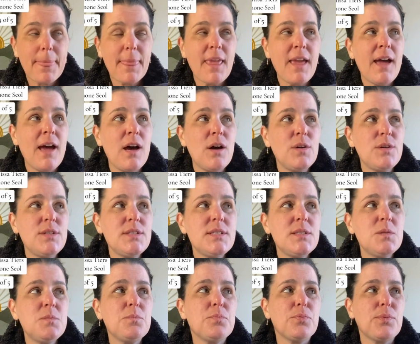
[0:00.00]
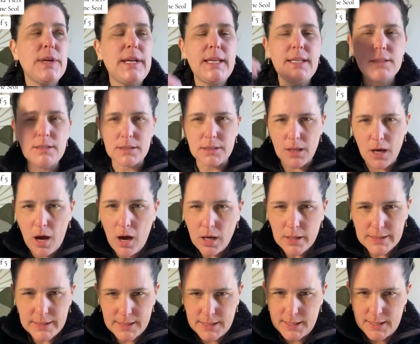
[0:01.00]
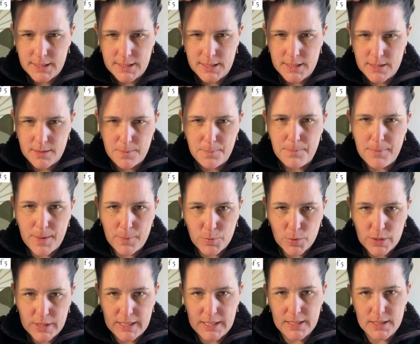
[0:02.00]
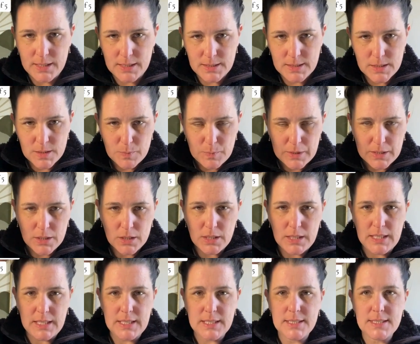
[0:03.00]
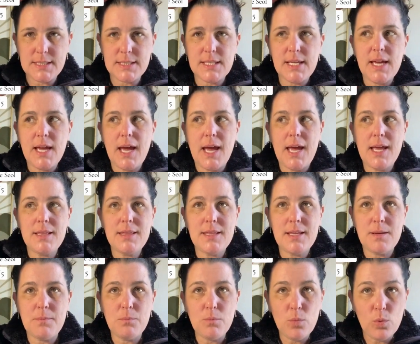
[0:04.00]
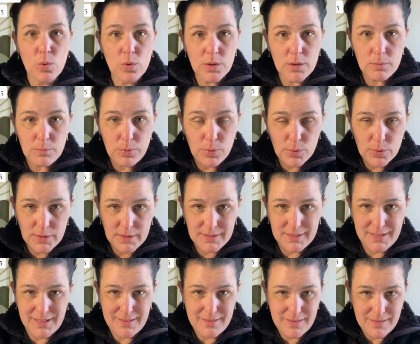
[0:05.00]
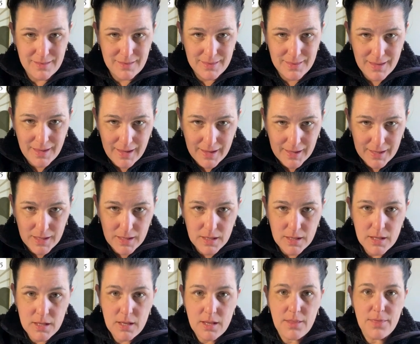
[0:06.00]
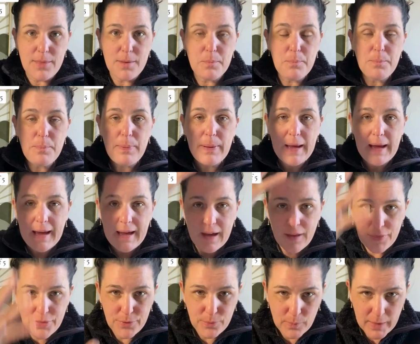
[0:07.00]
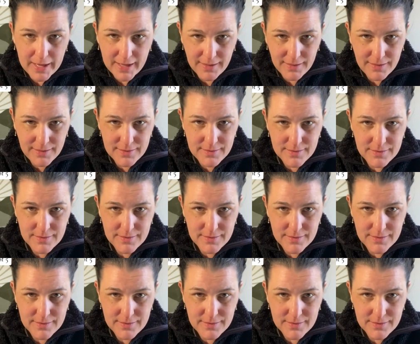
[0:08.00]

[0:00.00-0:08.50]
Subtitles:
how does the brain lock in a memory, an experience? And then more importantly than that, the pathway